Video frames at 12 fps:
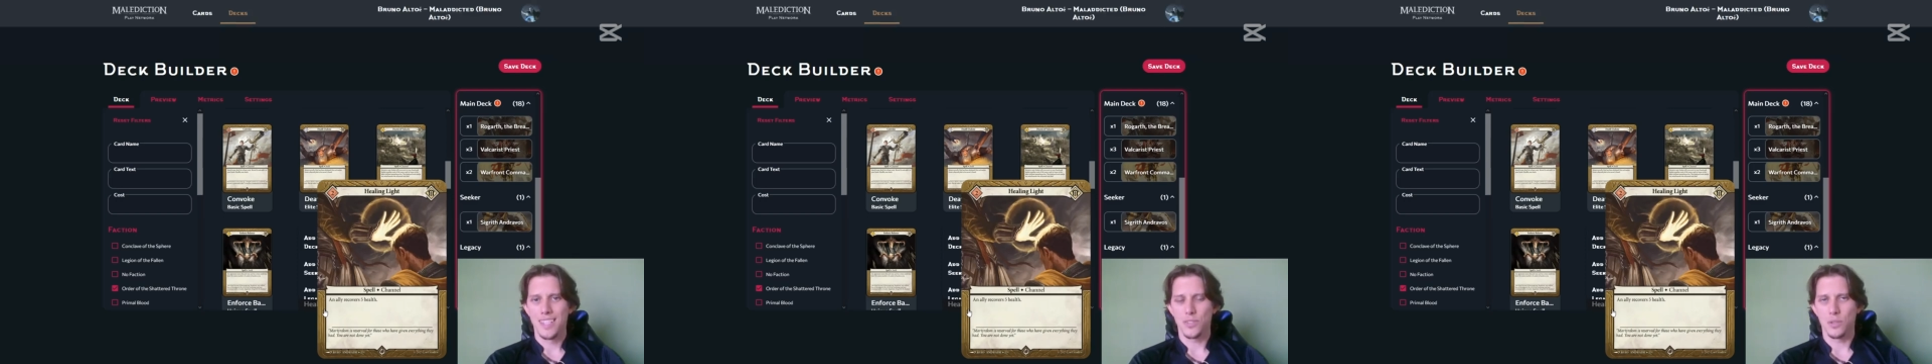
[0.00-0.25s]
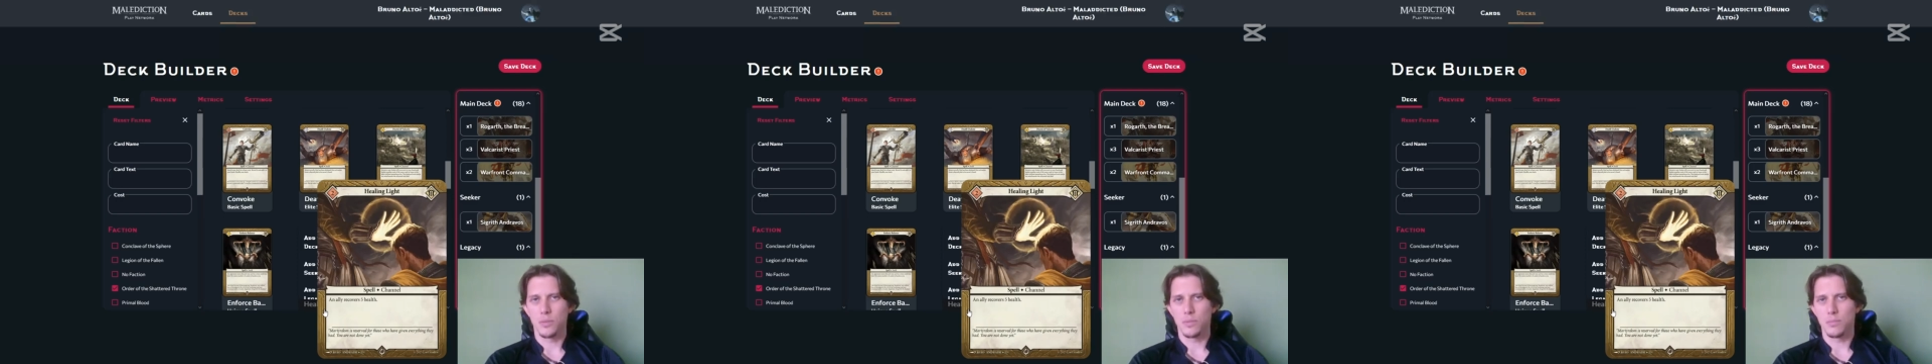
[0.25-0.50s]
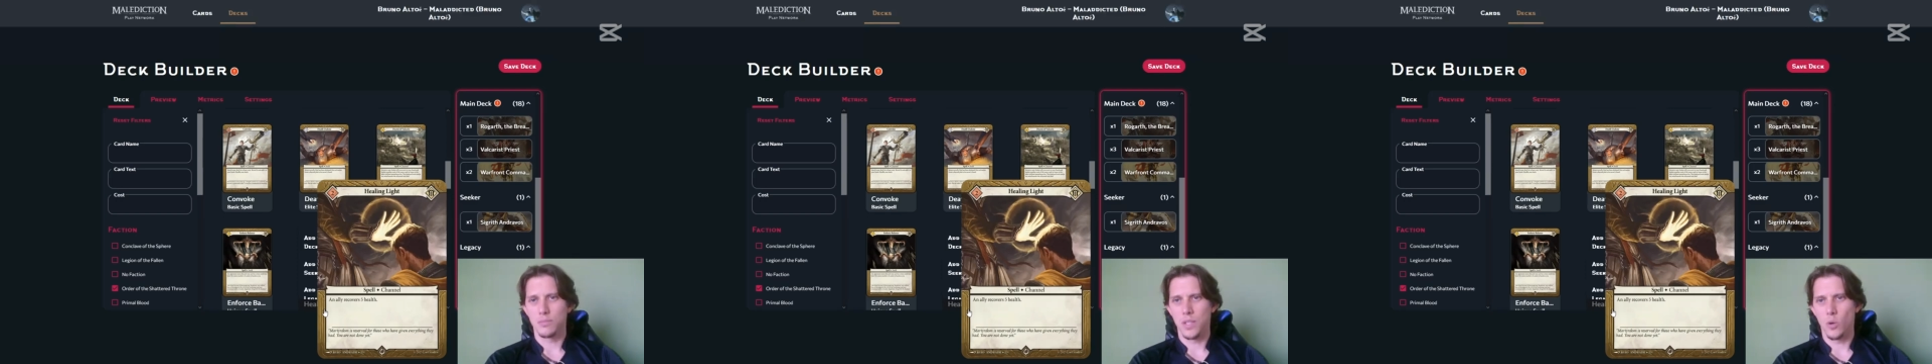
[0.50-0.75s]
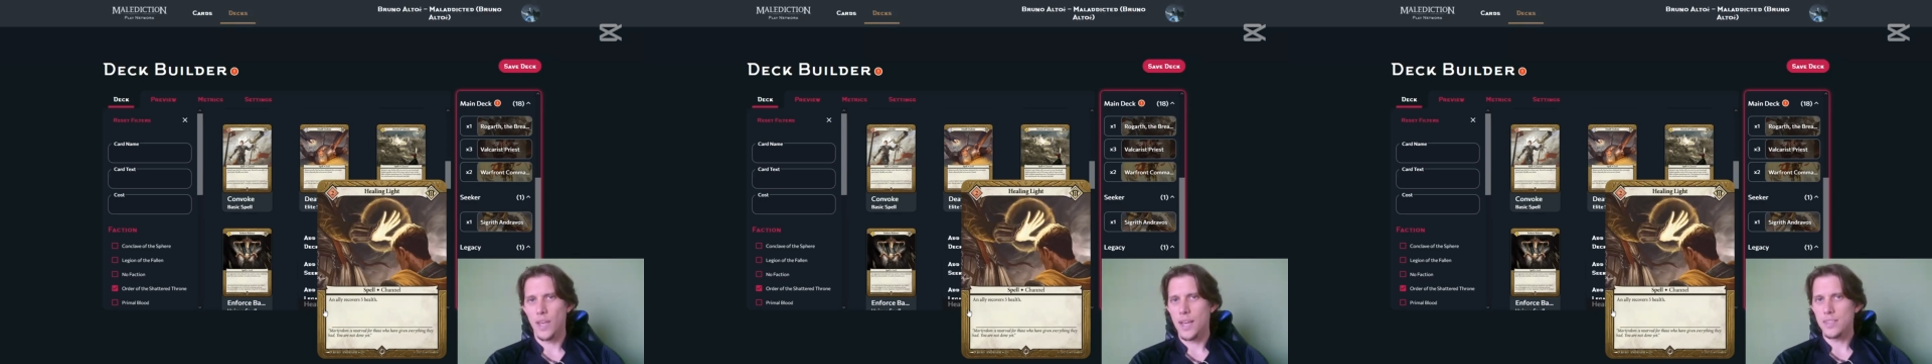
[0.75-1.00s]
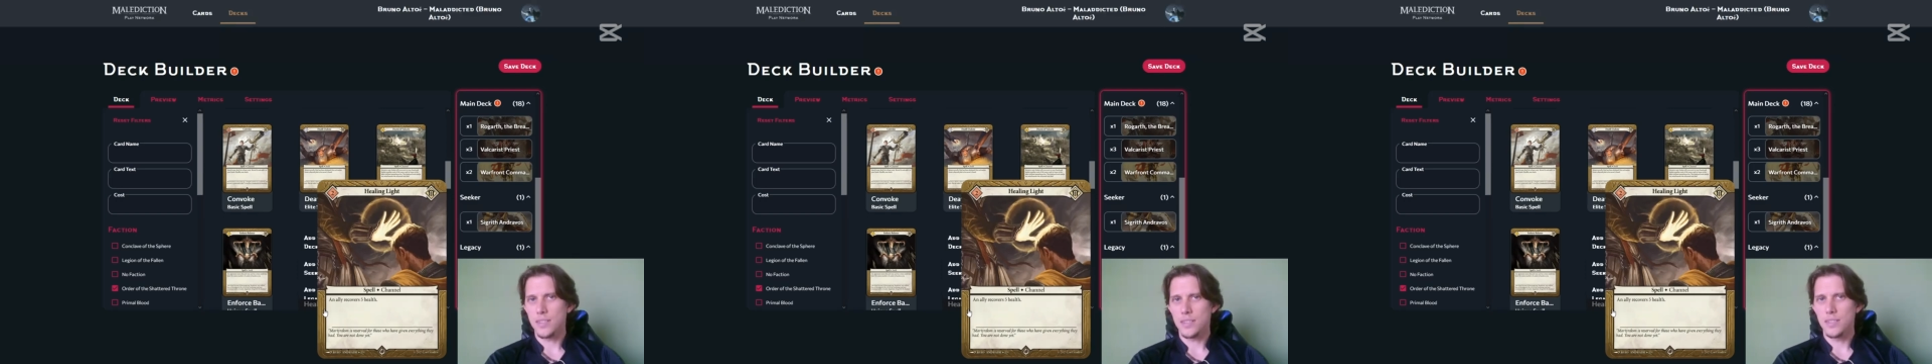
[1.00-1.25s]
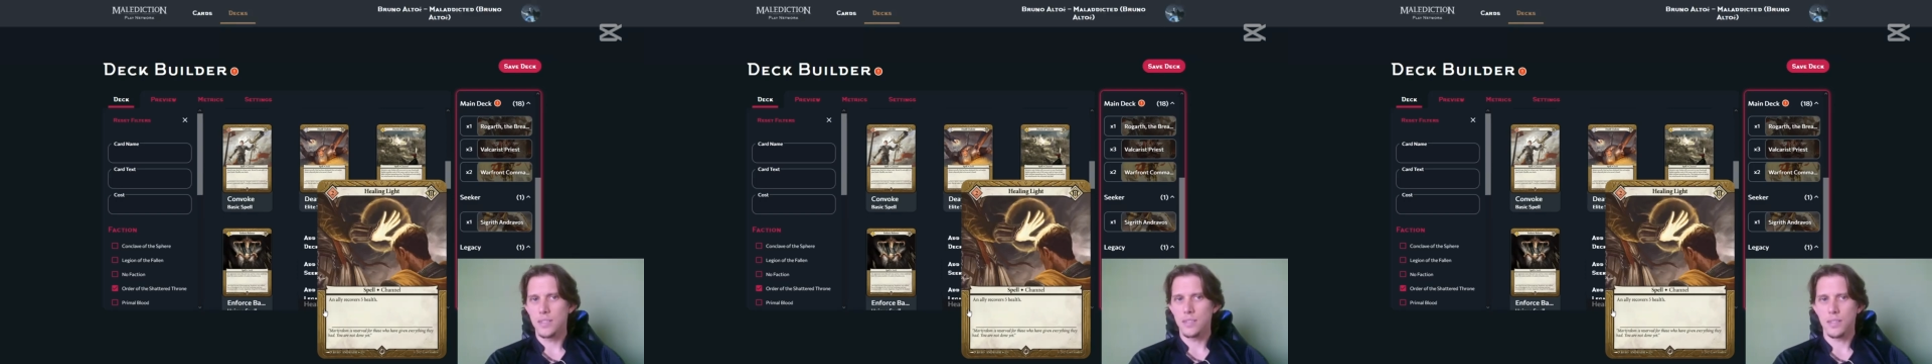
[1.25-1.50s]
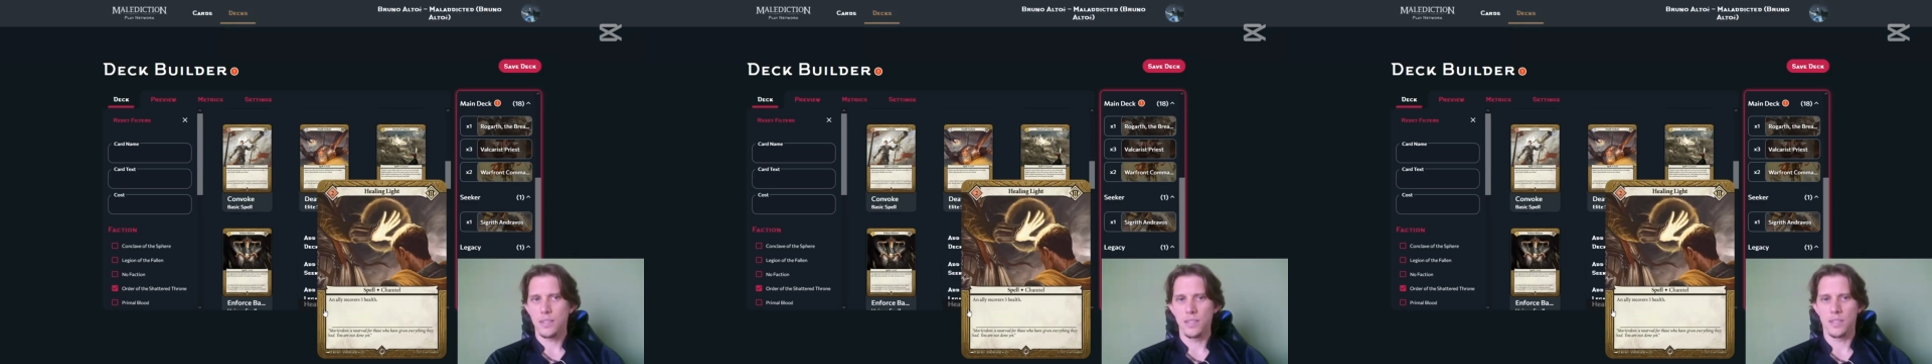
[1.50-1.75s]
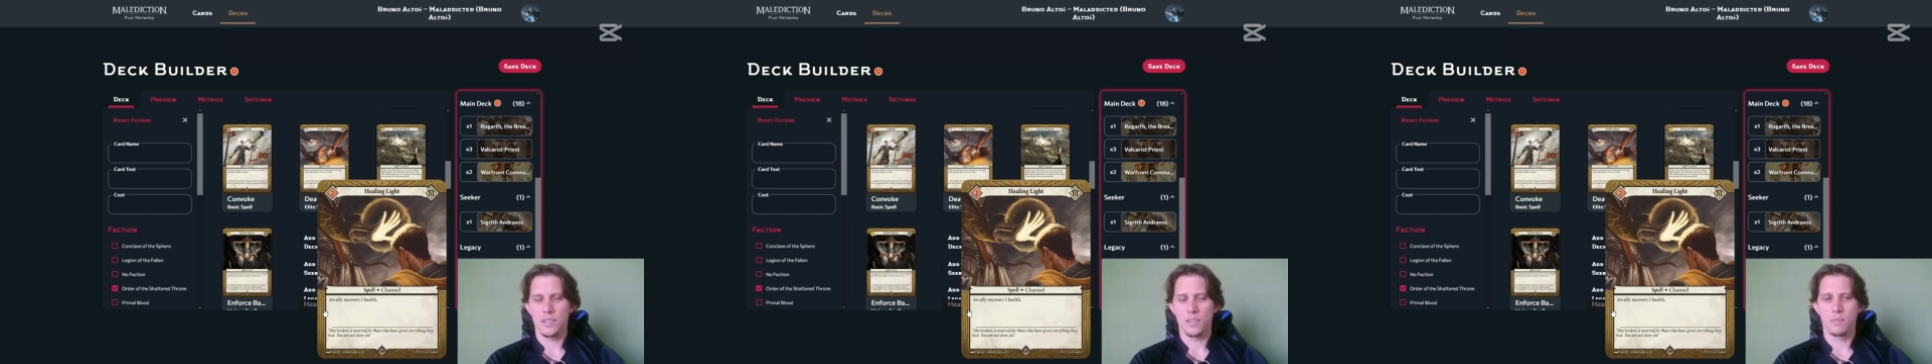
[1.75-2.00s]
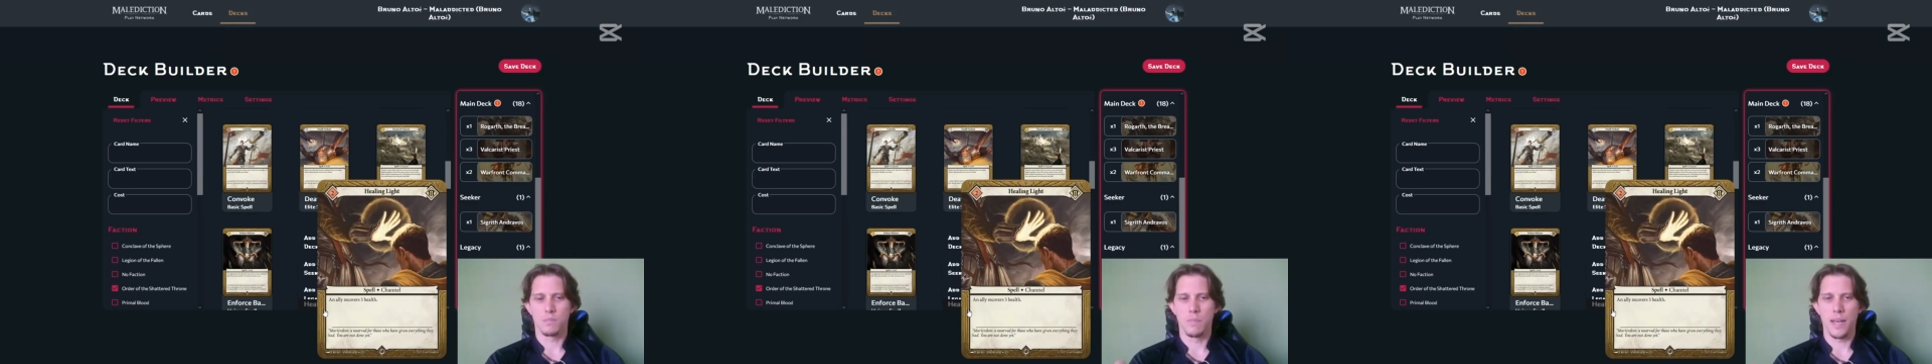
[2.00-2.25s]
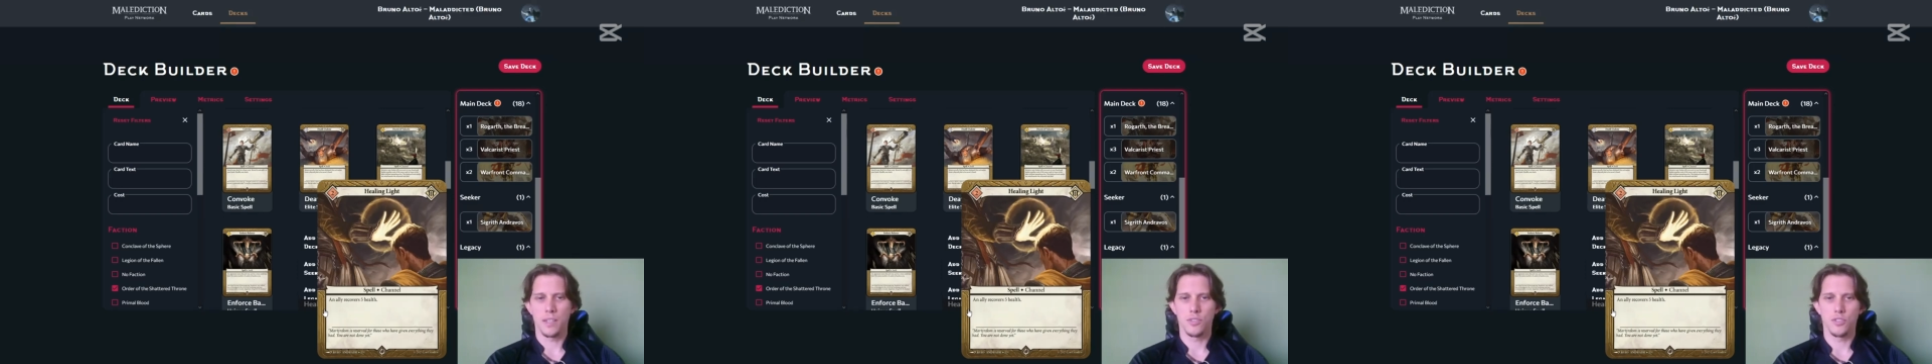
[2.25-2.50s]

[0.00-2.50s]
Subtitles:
So the way I see it, it's better